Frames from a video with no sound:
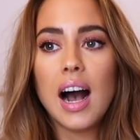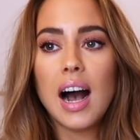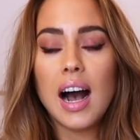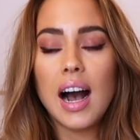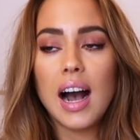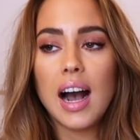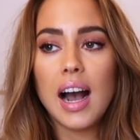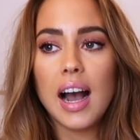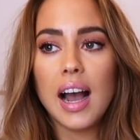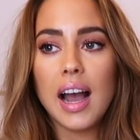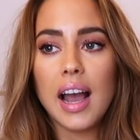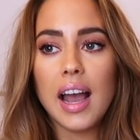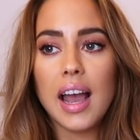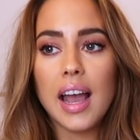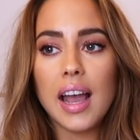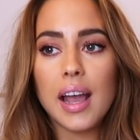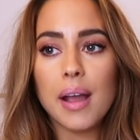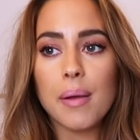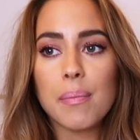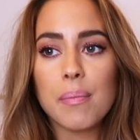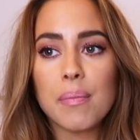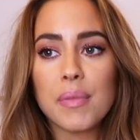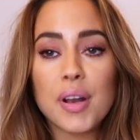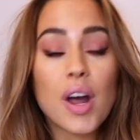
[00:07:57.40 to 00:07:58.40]

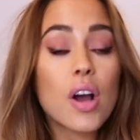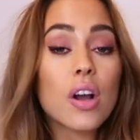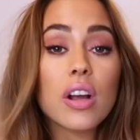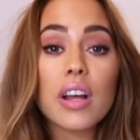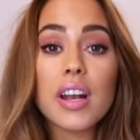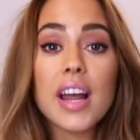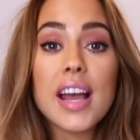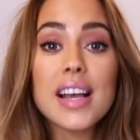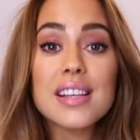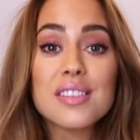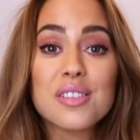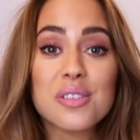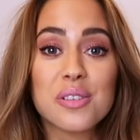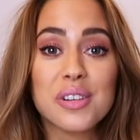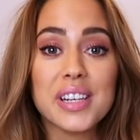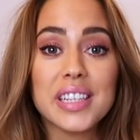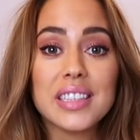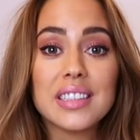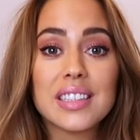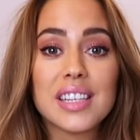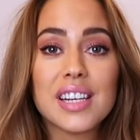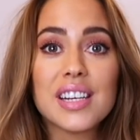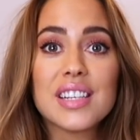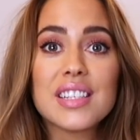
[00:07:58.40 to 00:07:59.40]
I'm not gonna answer
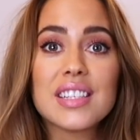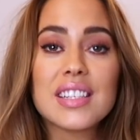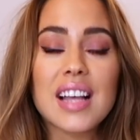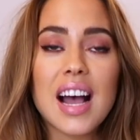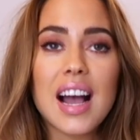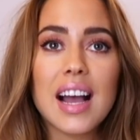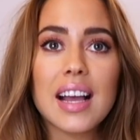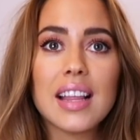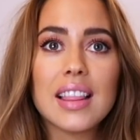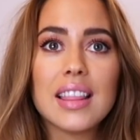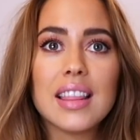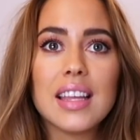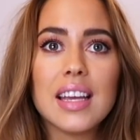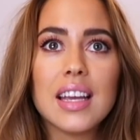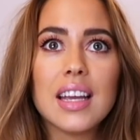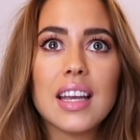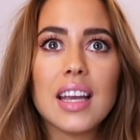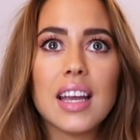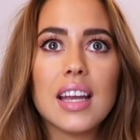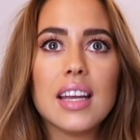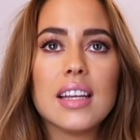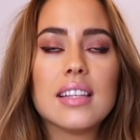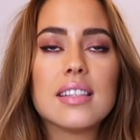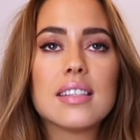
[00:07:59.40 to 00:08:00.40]
it because I
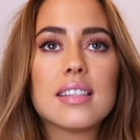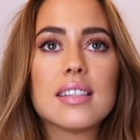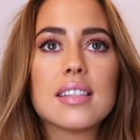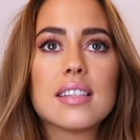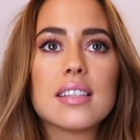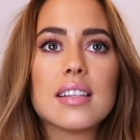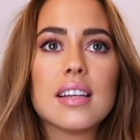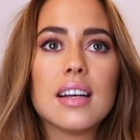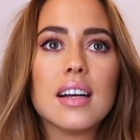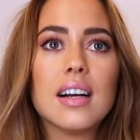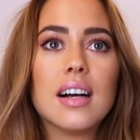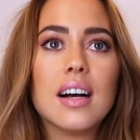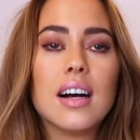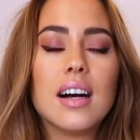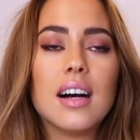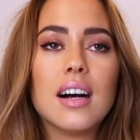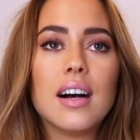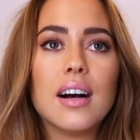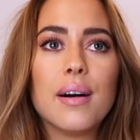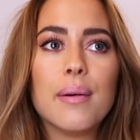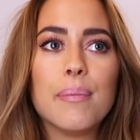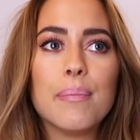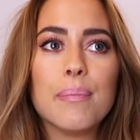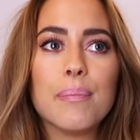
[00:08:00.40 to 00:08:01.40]
think it's
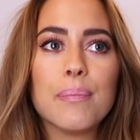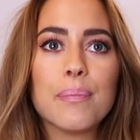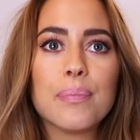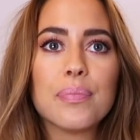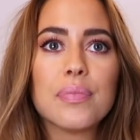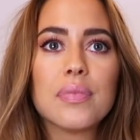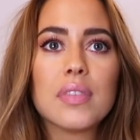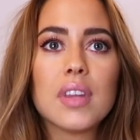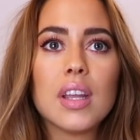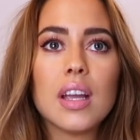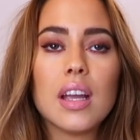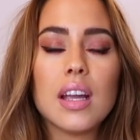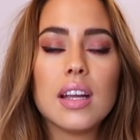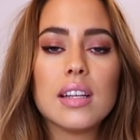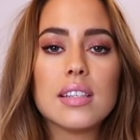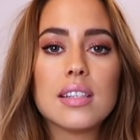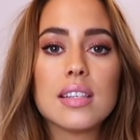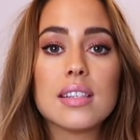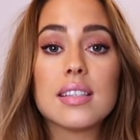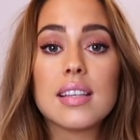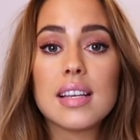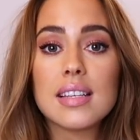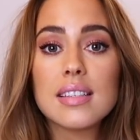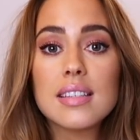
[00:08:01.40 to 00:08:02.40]
a
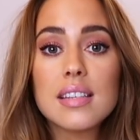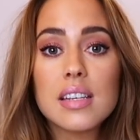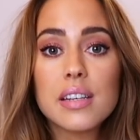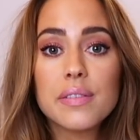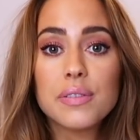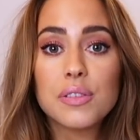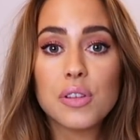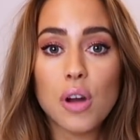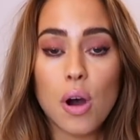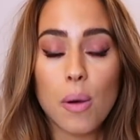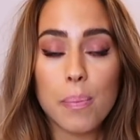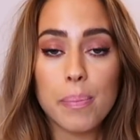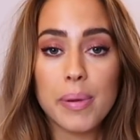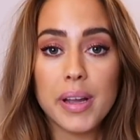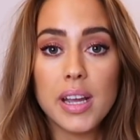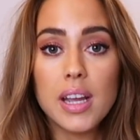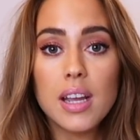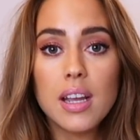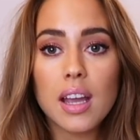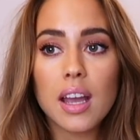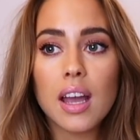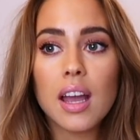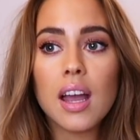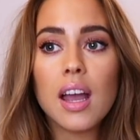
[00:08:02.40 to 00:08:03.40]
sensitive
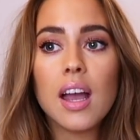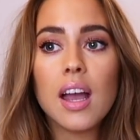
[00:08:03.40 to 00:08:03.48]
topic,